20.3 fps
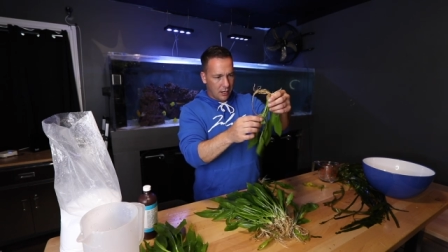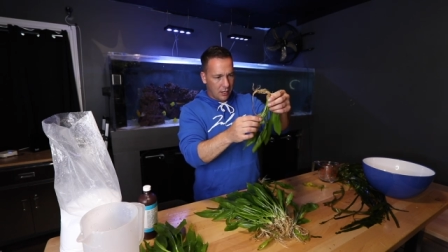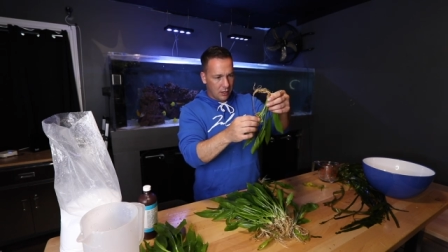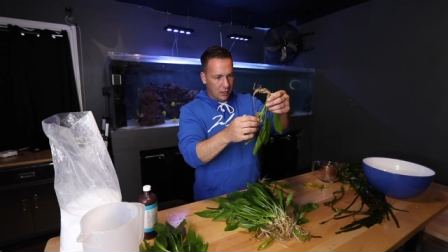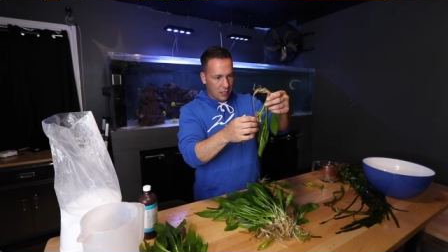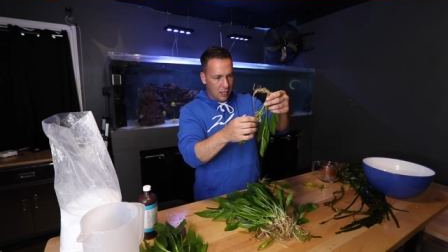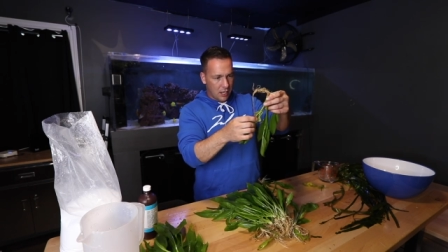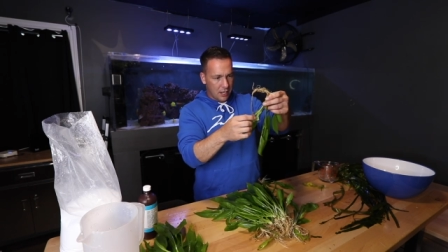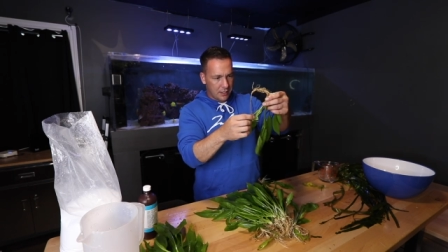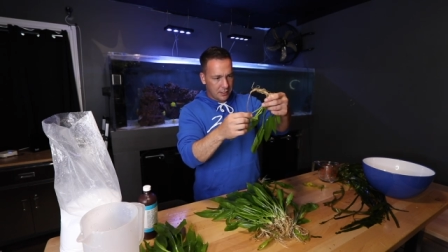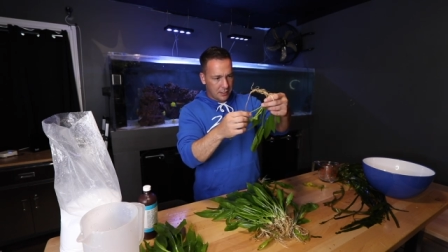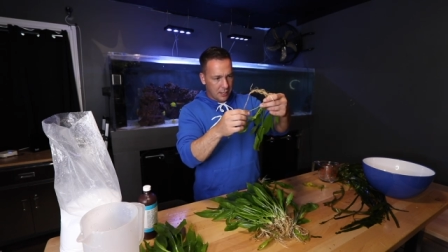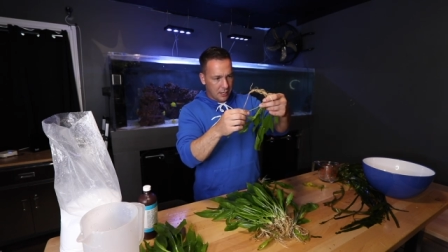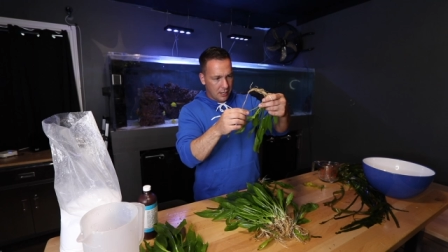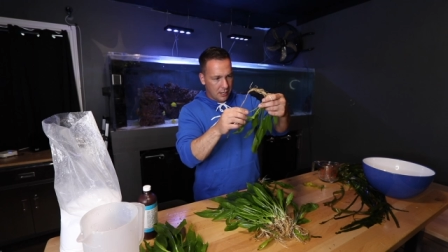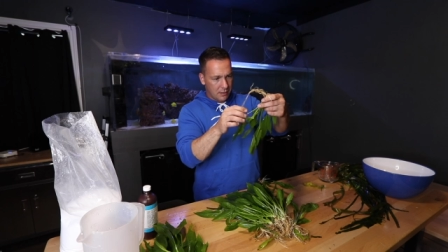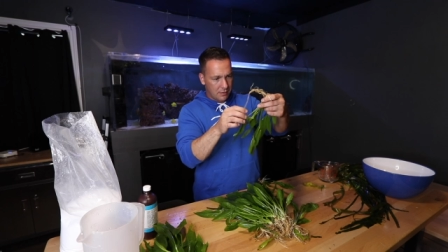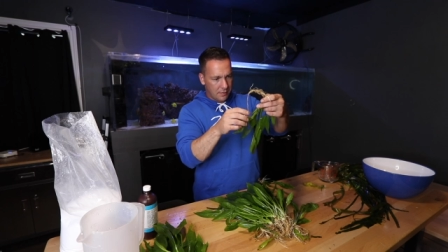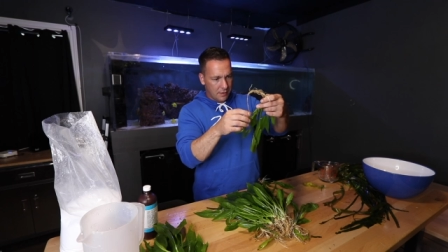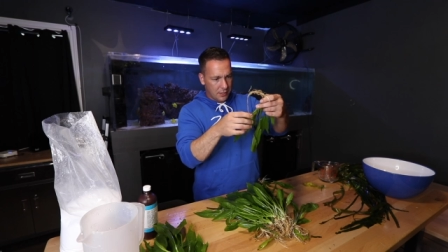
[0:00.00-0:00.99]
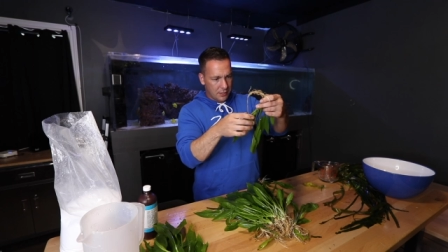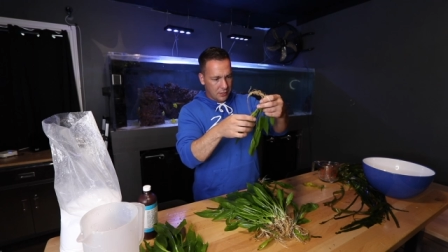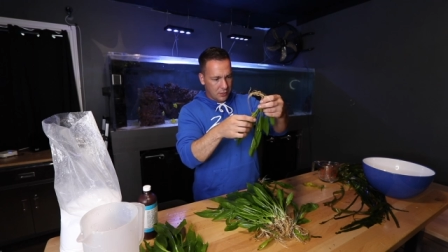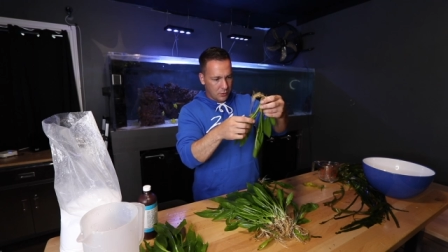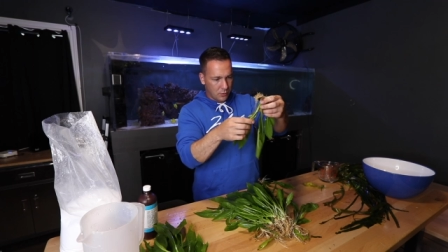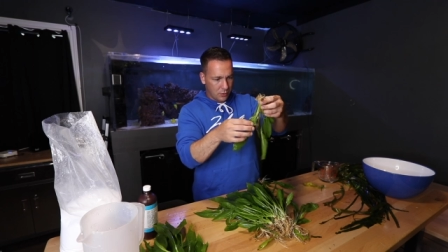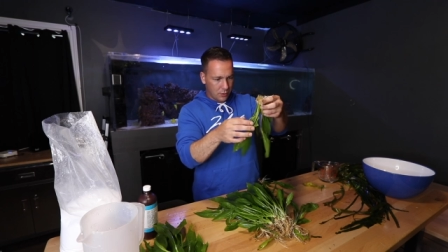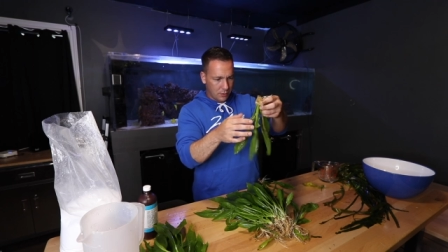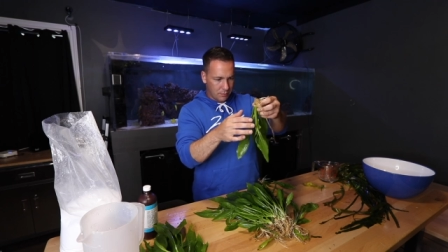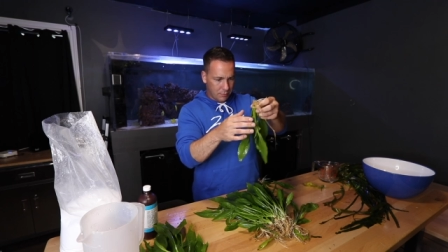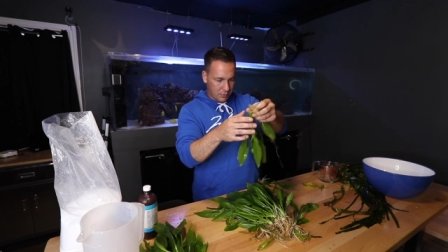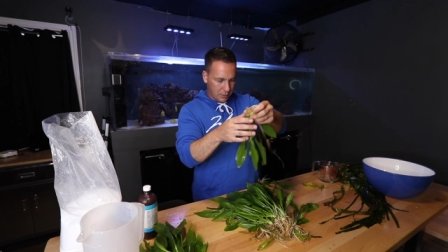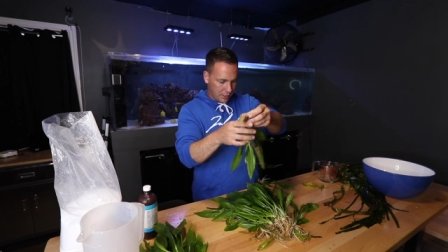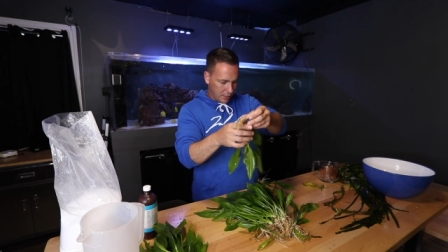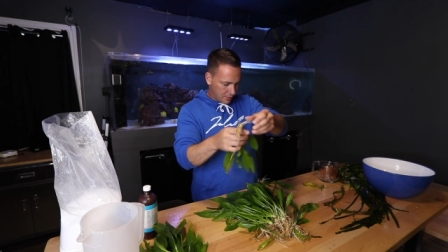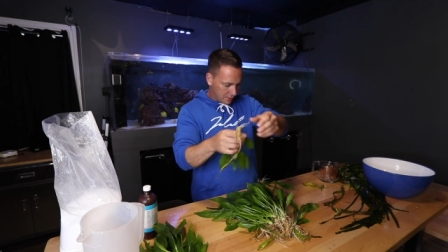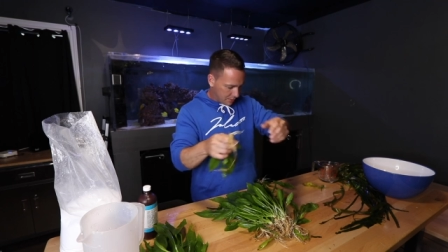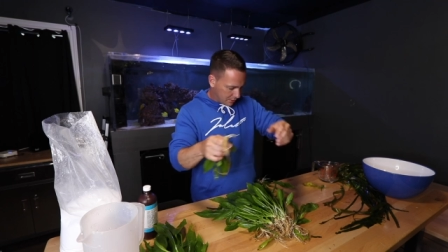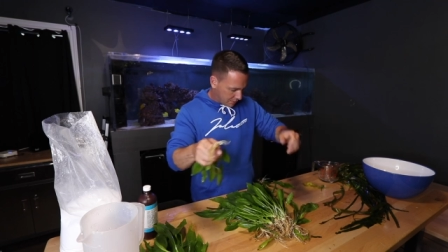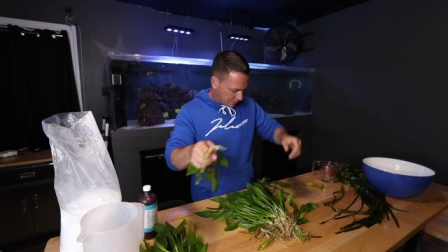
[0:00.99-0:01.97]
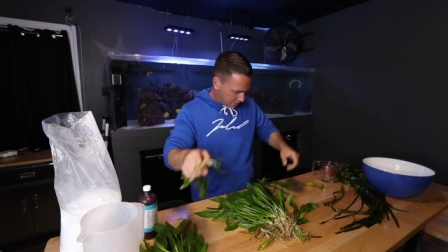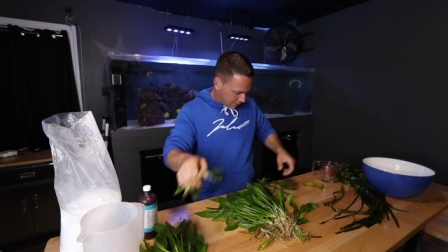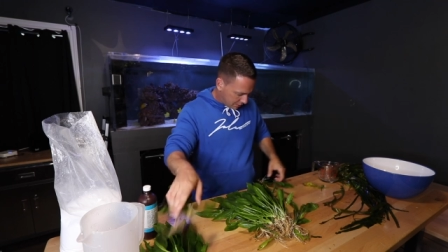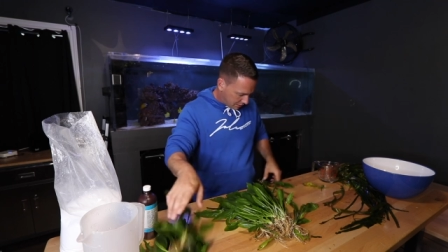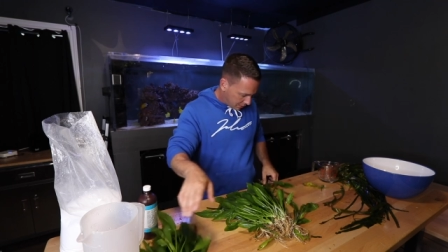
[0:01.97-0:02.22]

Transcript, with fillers: a lot of sword plants, isn't it?